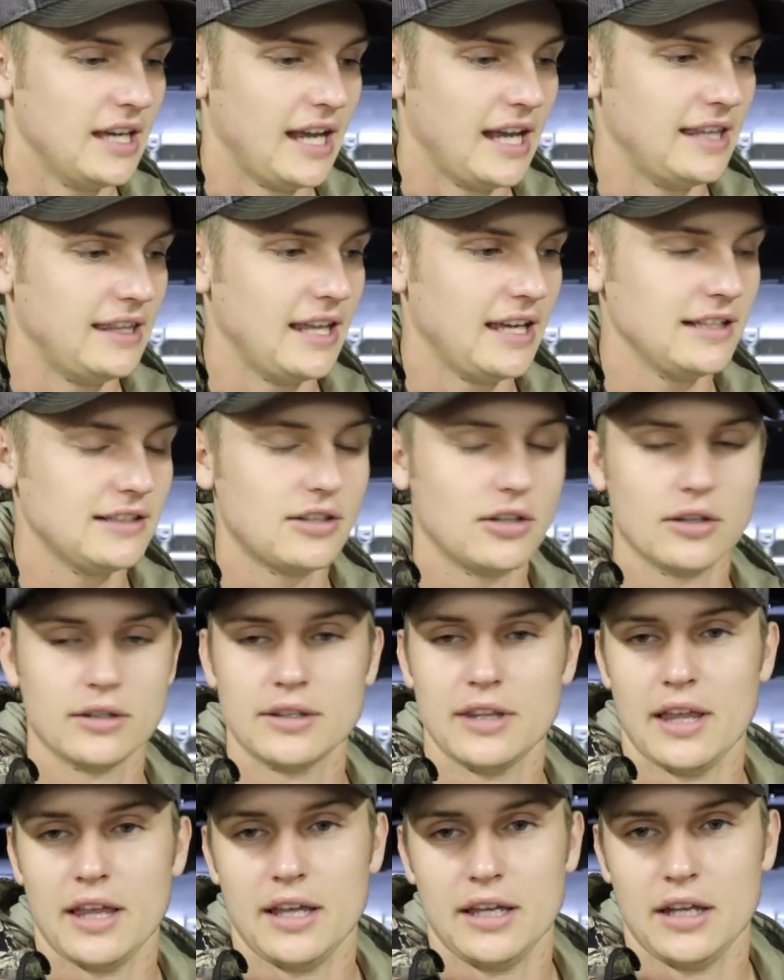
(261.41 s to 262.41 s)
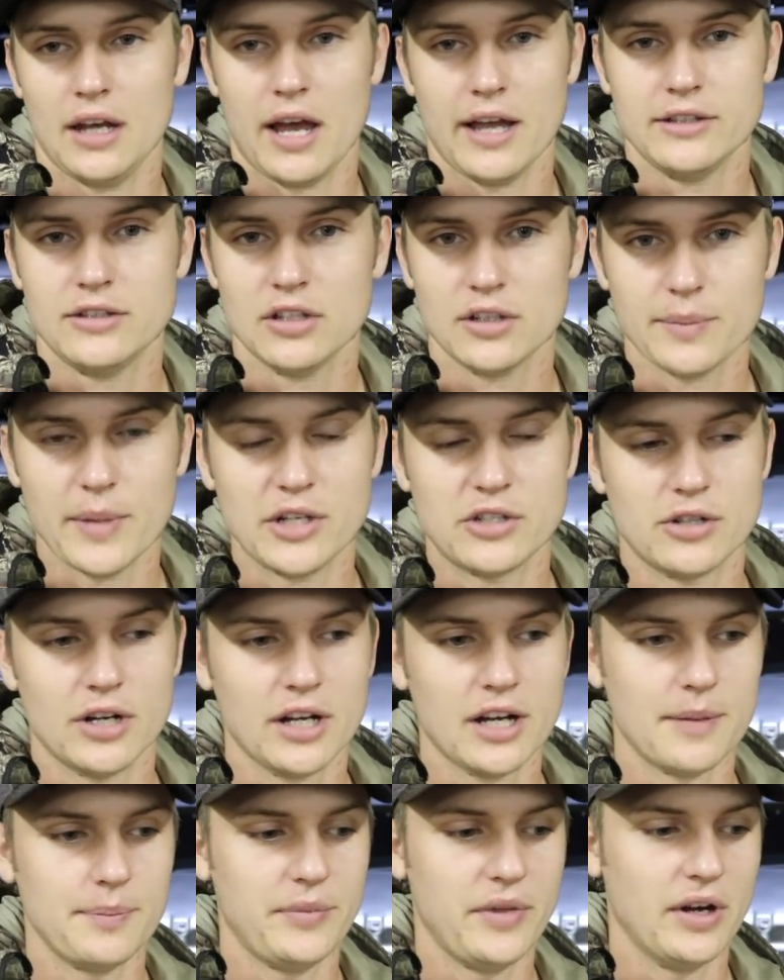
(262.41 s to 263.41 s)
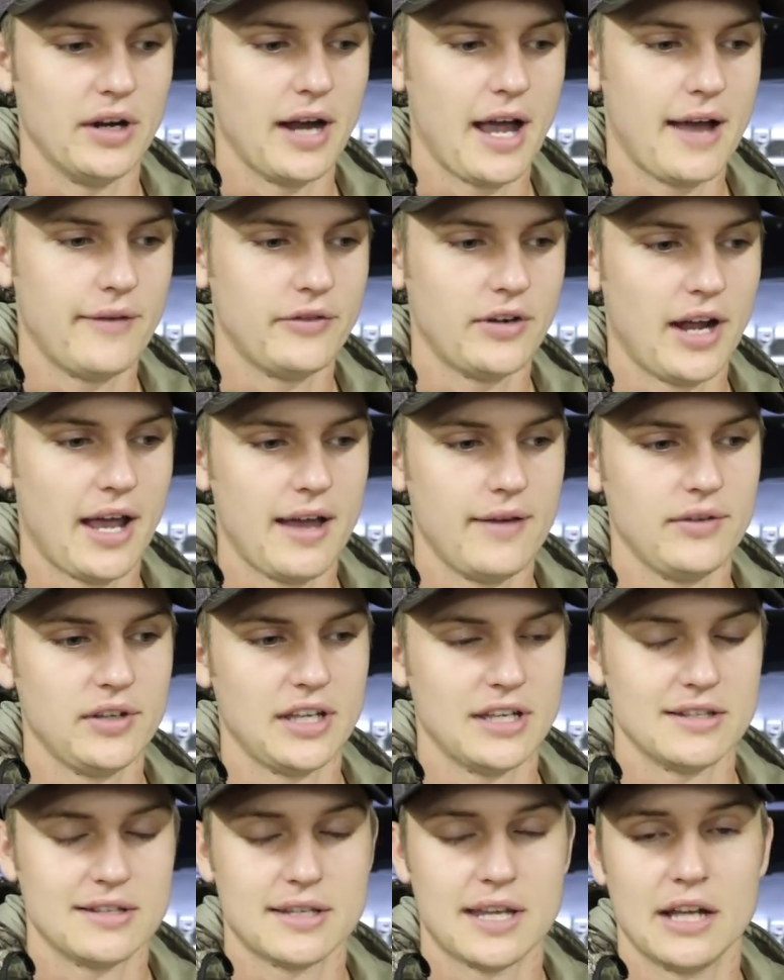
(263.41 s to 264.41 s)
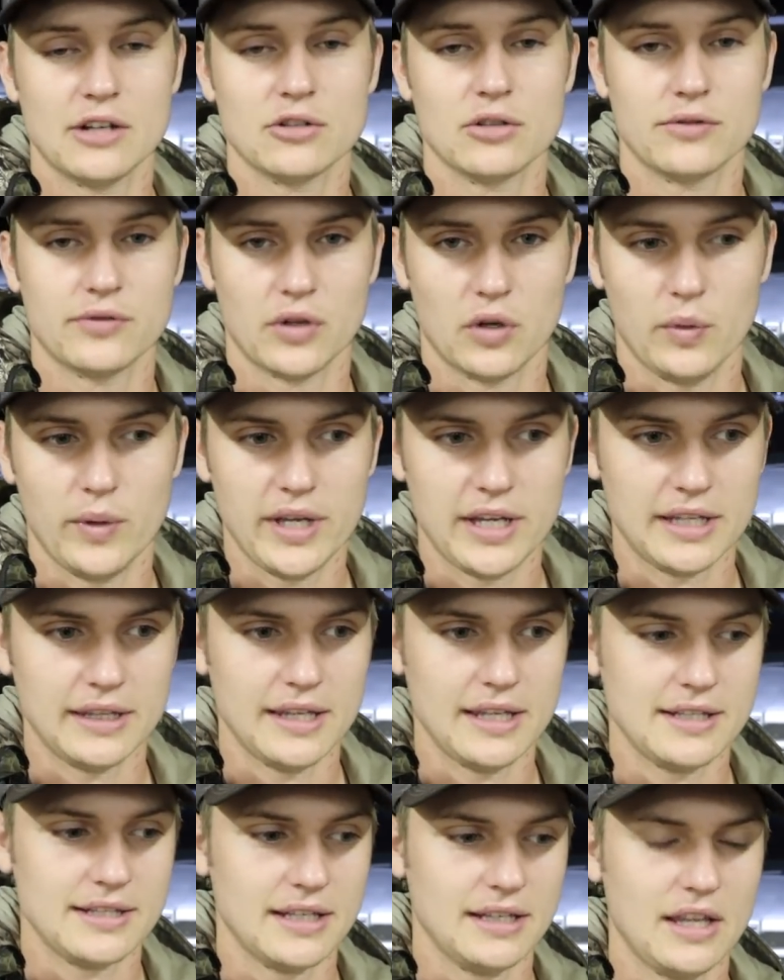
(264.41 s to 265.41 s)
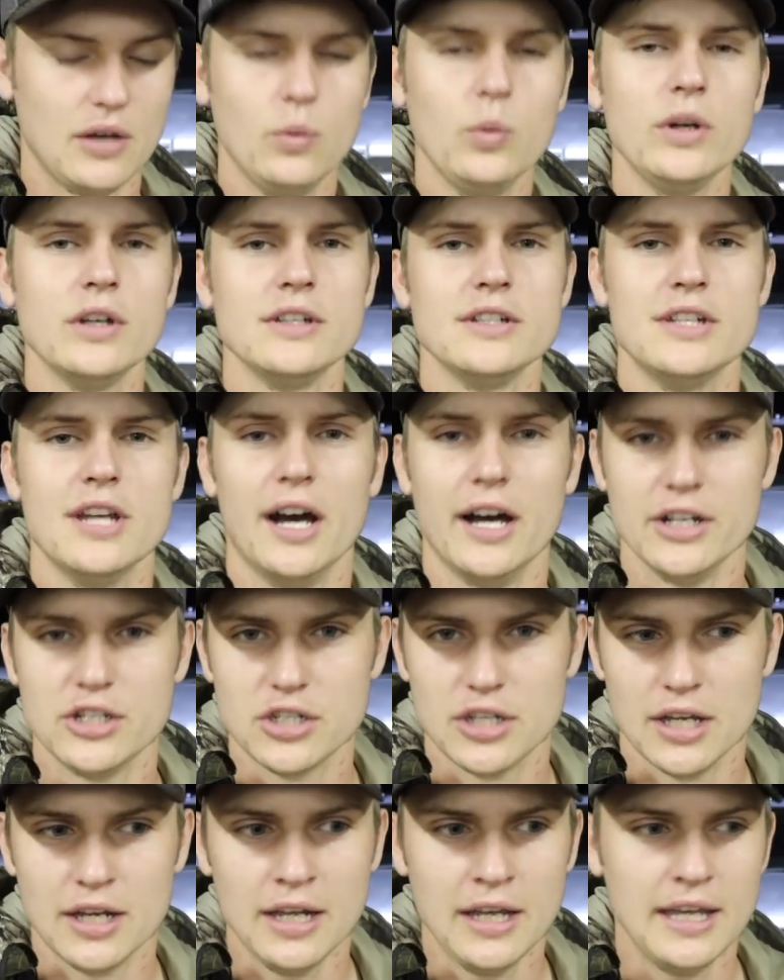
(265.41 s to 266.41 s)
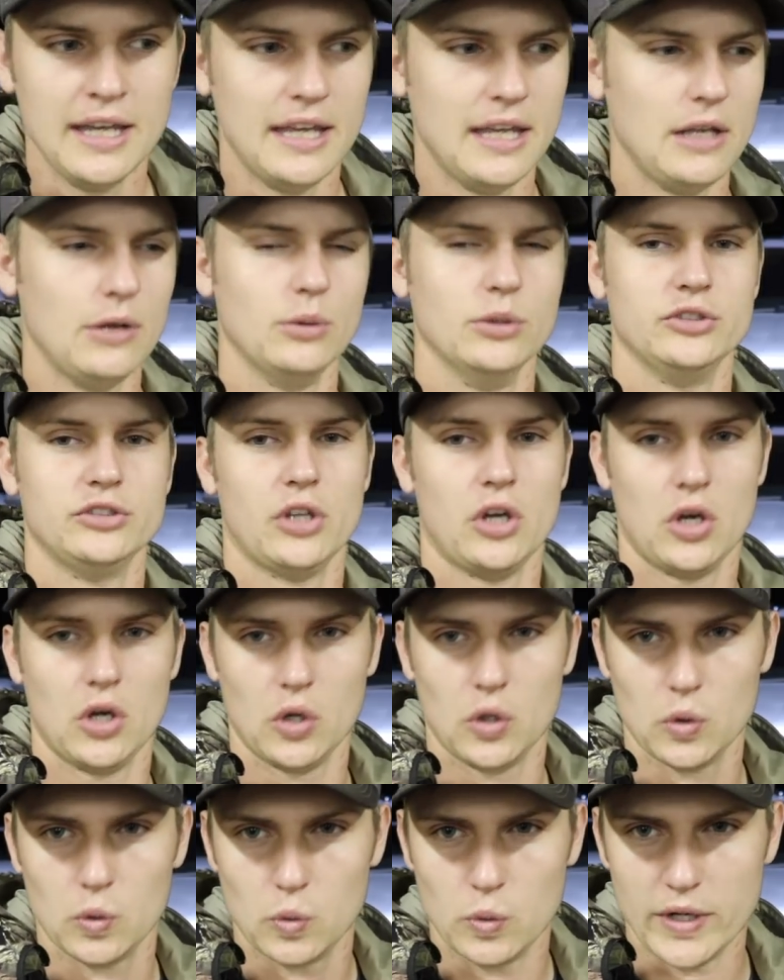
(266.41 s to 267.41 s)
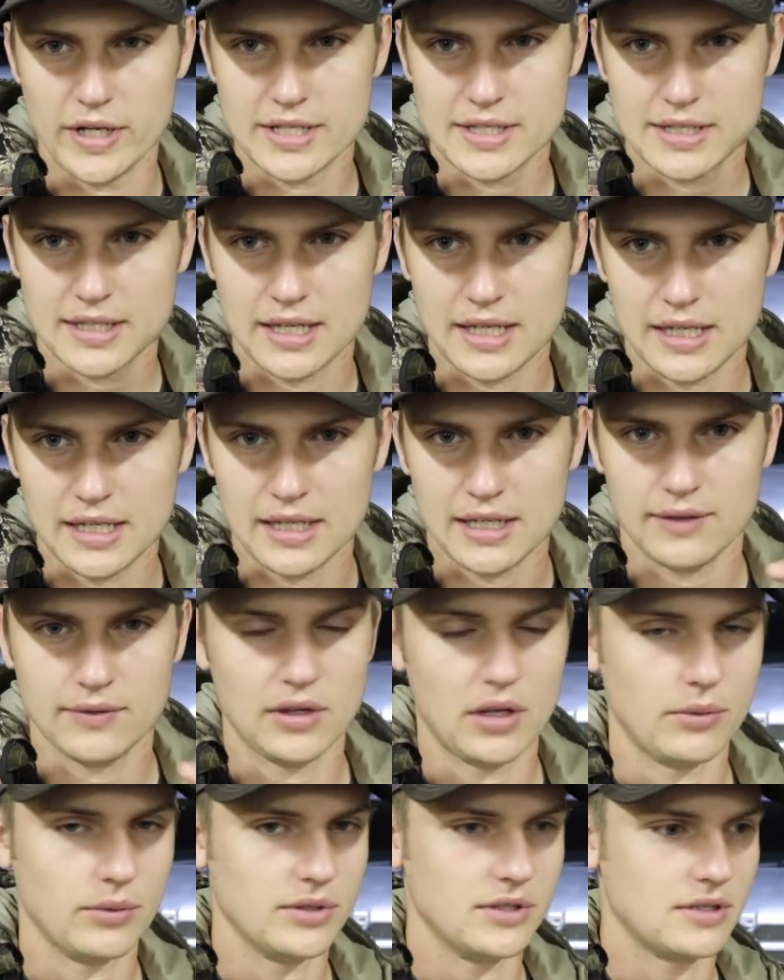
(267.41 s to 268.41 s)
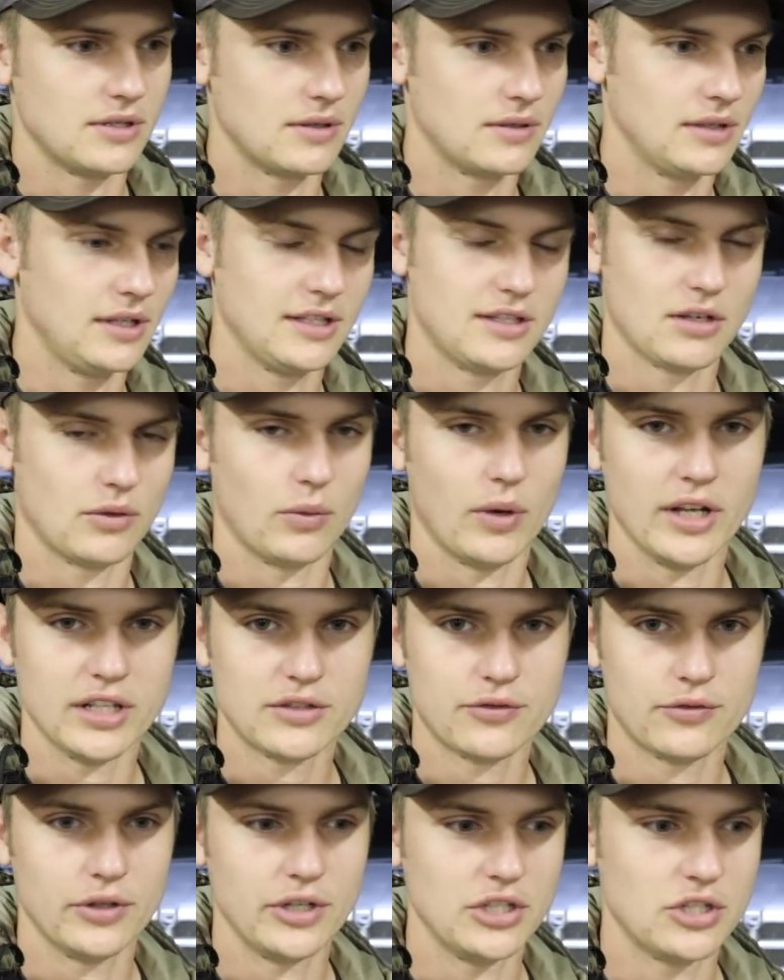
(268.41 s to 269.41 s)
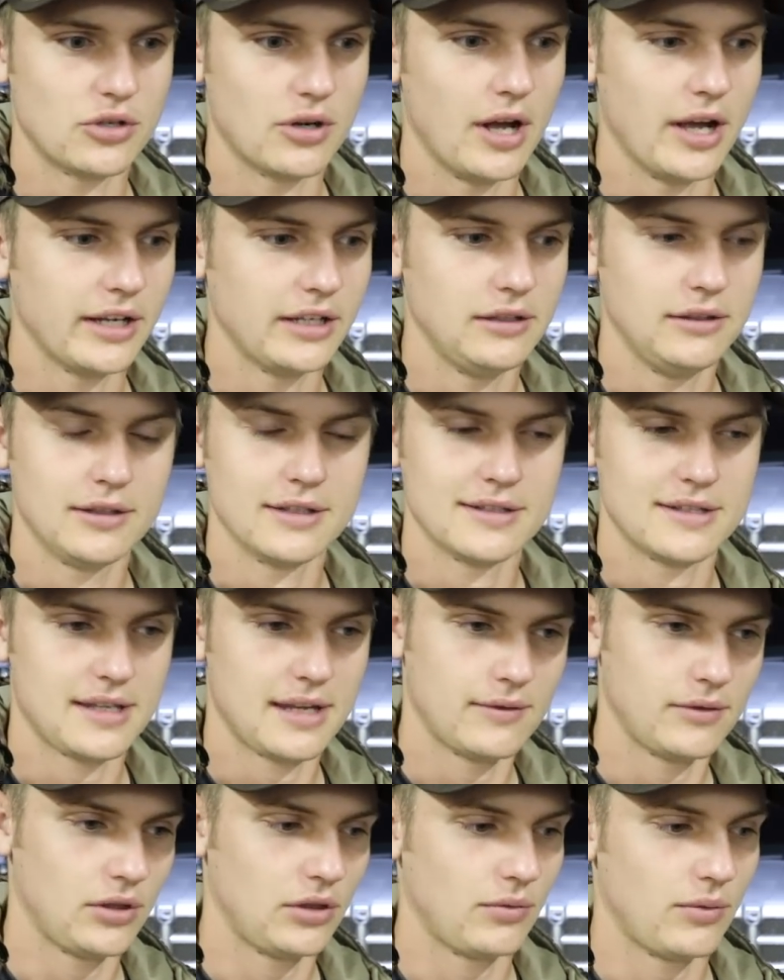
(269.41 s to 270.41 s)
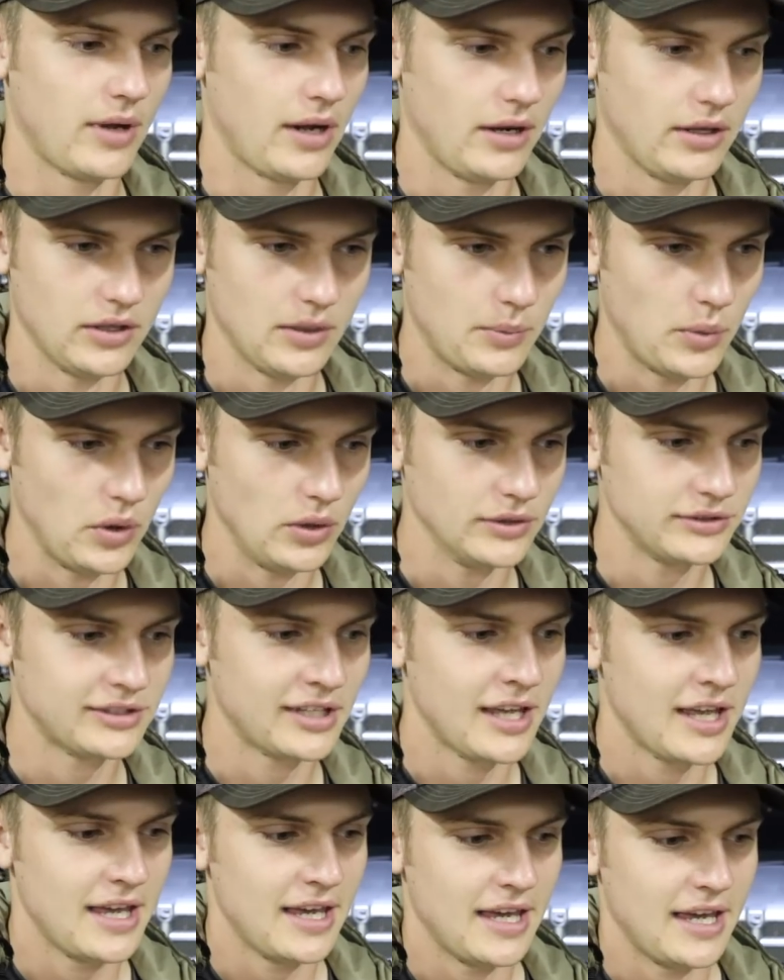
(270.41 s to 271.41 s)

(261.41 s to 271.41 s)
And they took and I took my truck up there after having it scheduled for a week, and they said they wouldn't touch it. It was risky, even though it's a rust-free truck, and you can see every thread on the bolts.